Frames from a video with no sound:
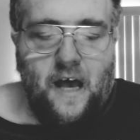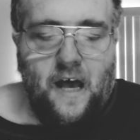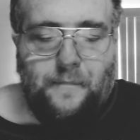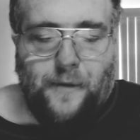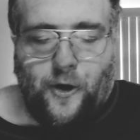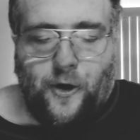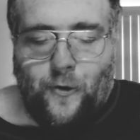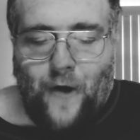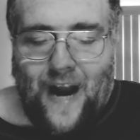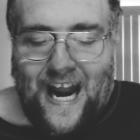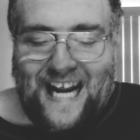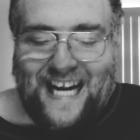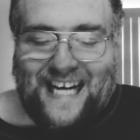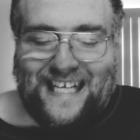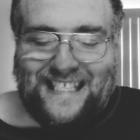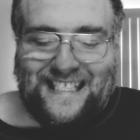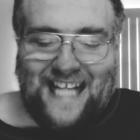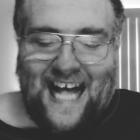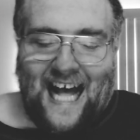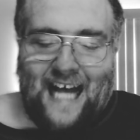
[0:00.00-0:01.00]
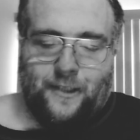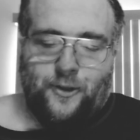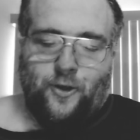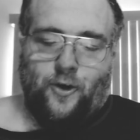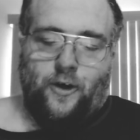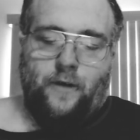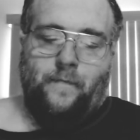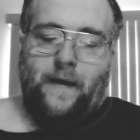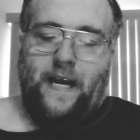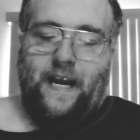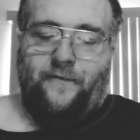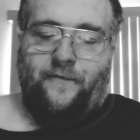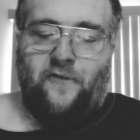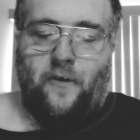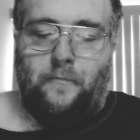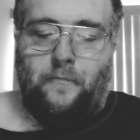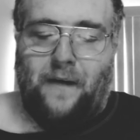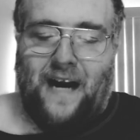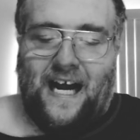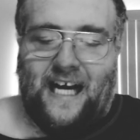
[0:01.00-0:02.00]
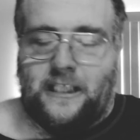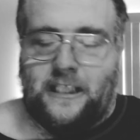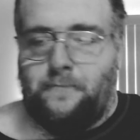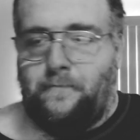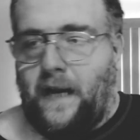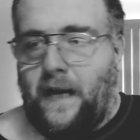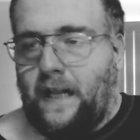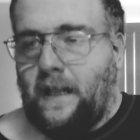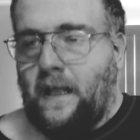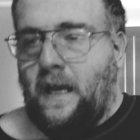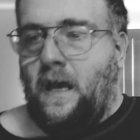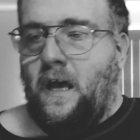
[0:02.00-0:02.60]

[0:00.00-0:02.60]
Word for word: But Grady Costanzo to me from prospect,